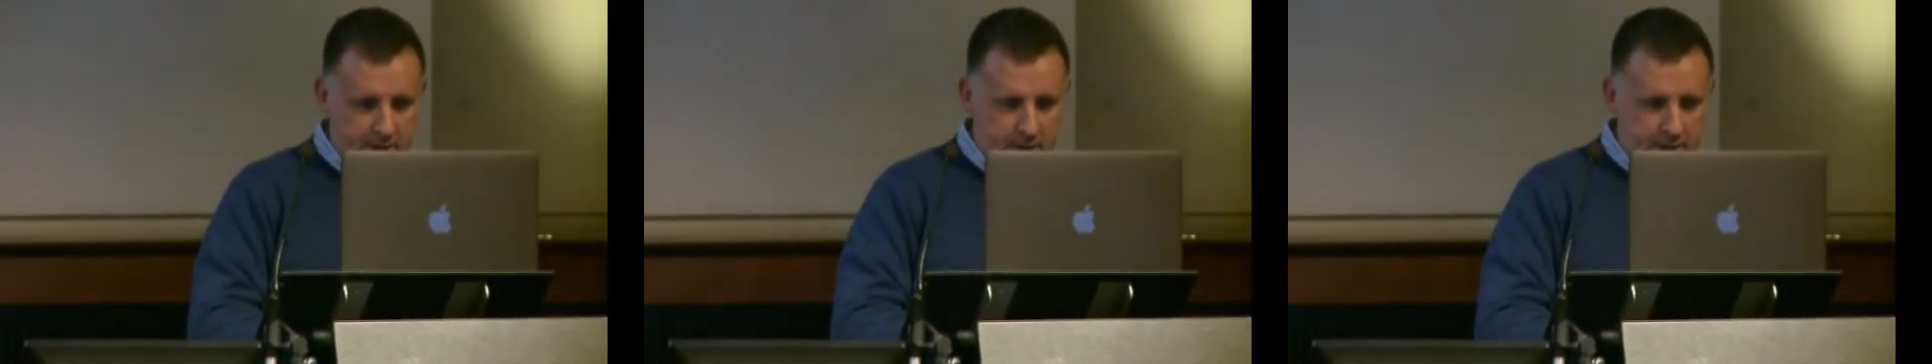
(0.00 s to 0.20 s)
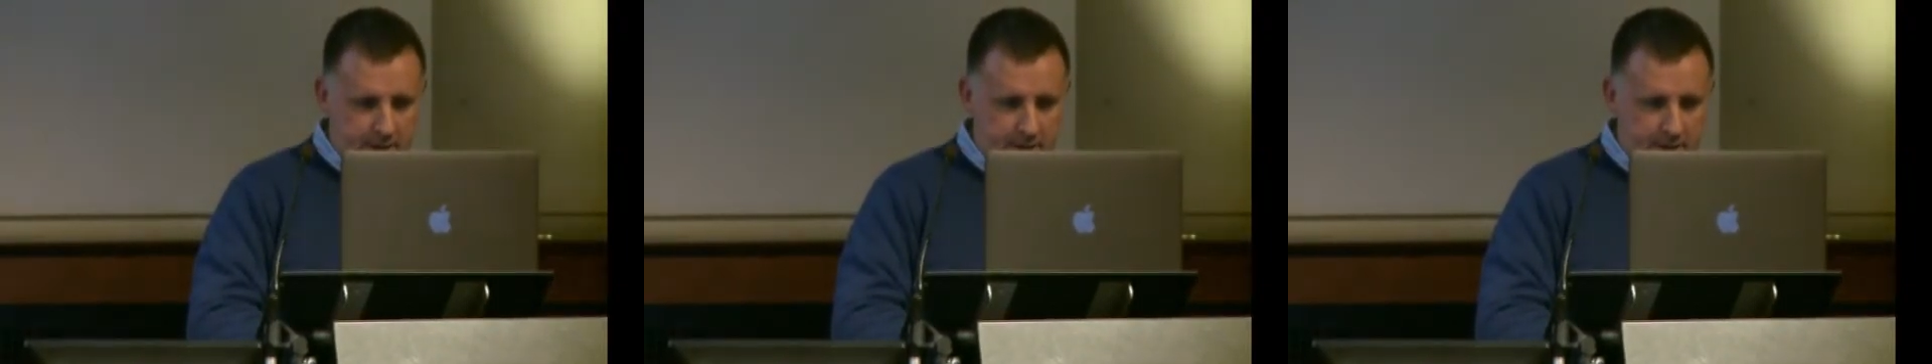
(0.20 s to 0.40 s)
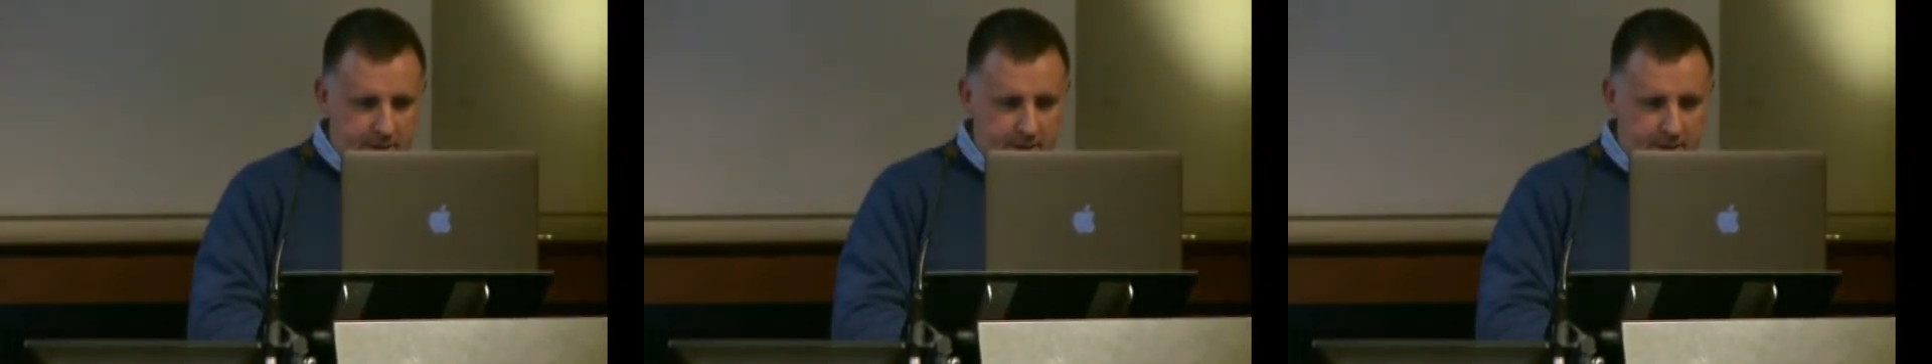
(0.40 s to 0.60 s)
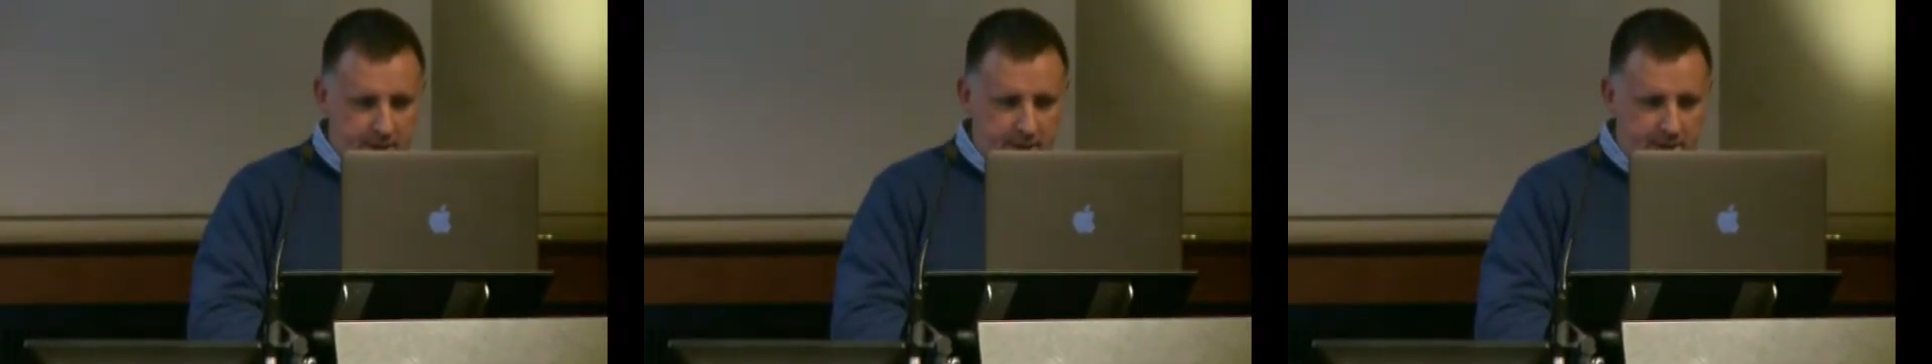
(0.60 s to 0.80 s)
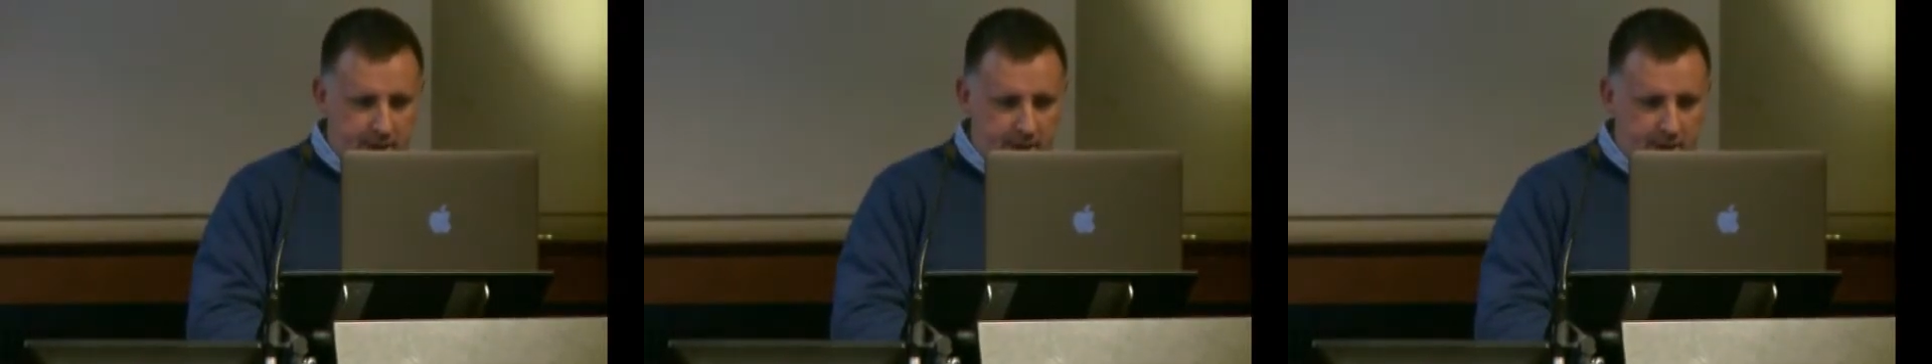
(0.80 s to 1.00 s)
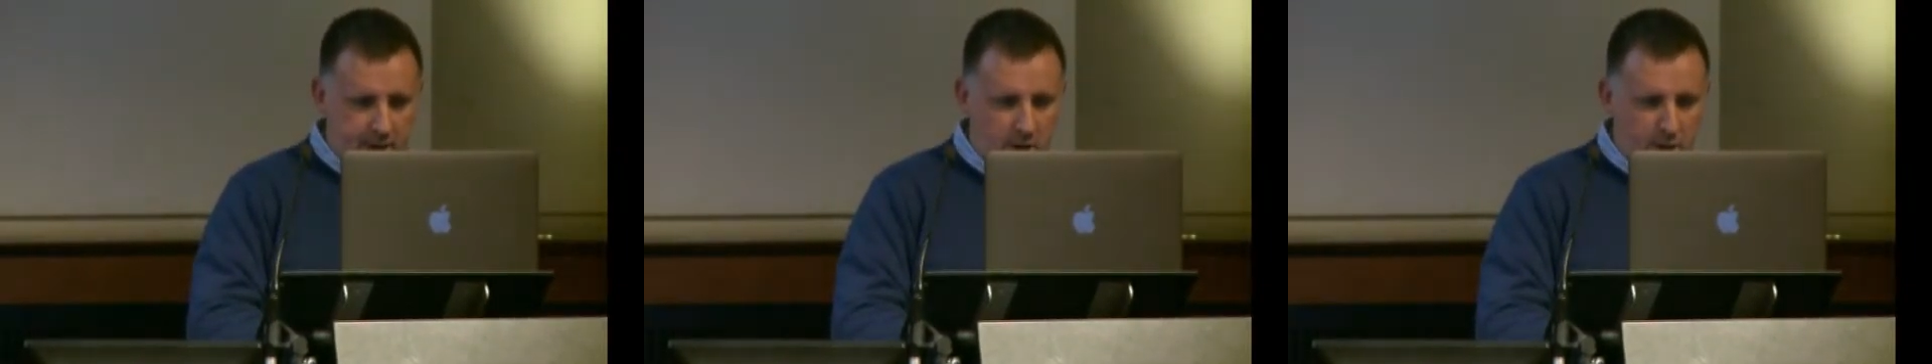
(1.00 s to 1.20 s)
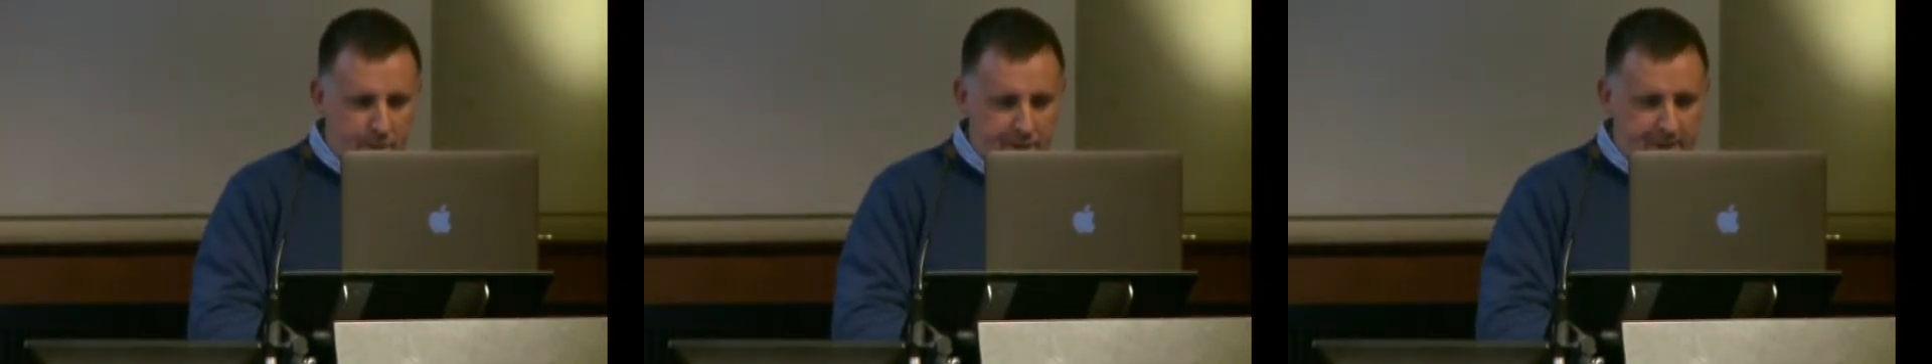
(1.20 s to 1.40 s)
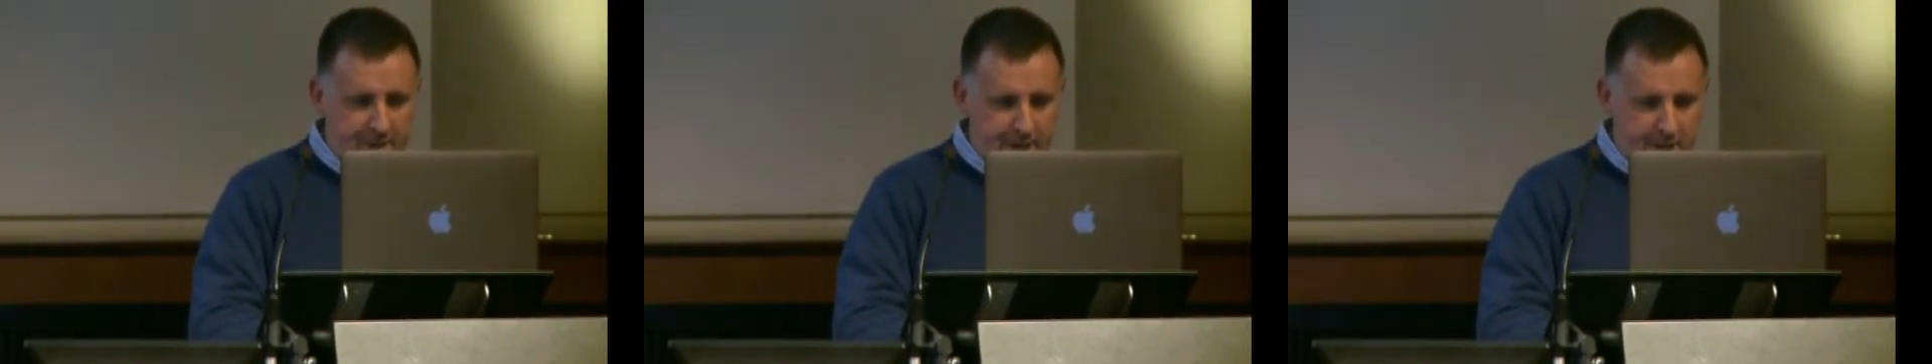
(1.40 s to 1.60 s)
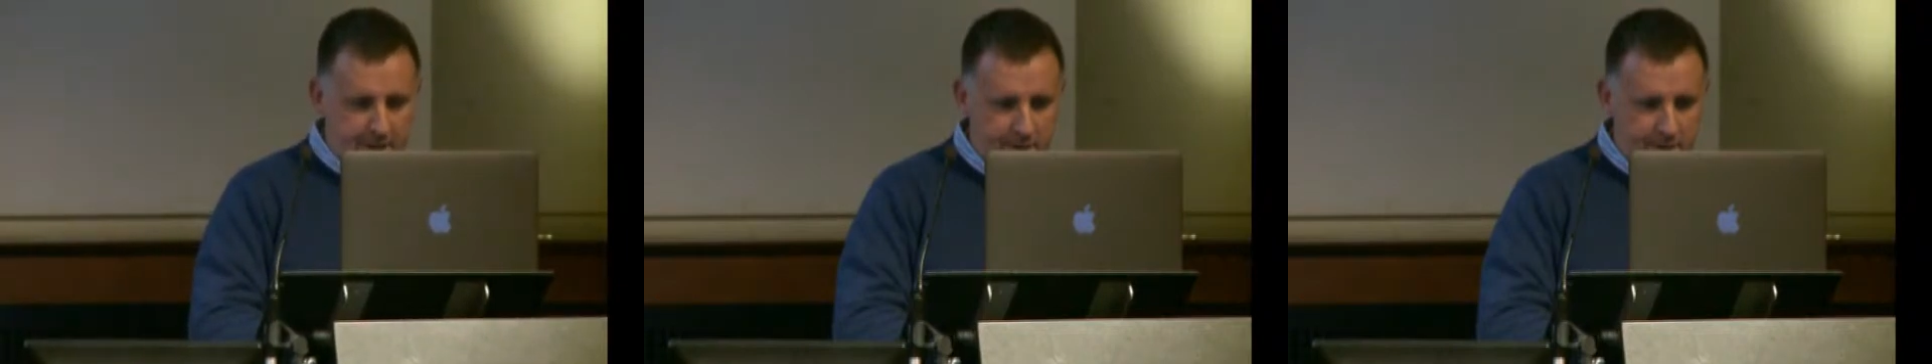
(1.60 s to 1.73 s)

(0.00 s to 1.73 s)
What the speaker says: You see, this is a composite